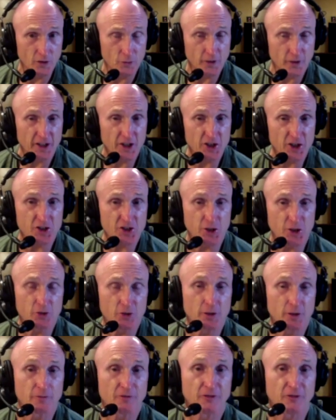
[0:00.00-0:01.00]
where he
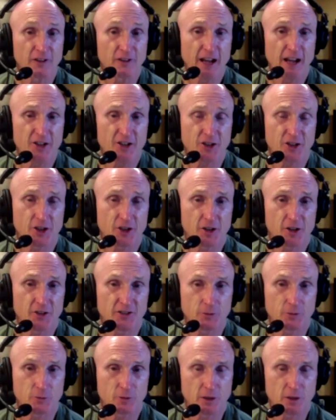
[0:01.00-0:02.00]
showed them flashcards
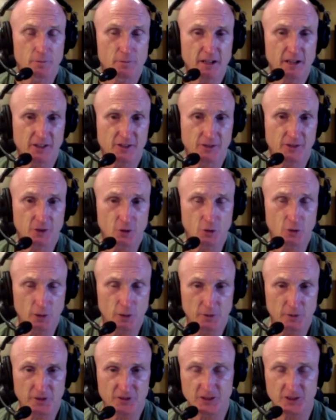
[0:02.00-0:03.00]
that were a mix of
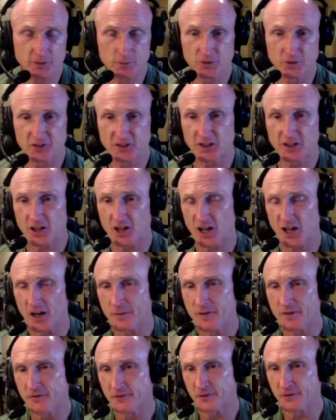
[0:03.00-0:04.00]
corporate symbols and
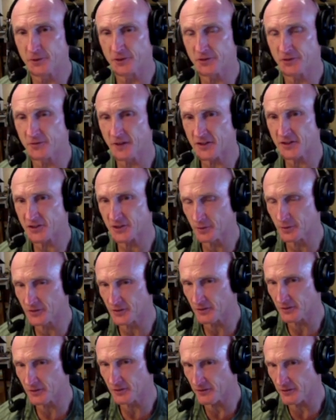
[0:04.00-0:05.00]
common fruits, vegetables,
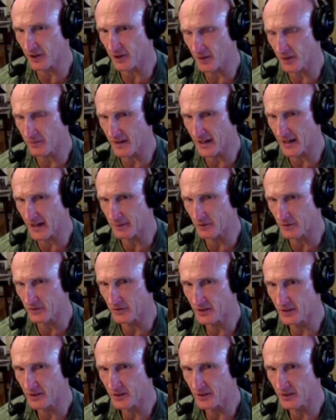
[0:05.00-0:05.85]
and farm animals,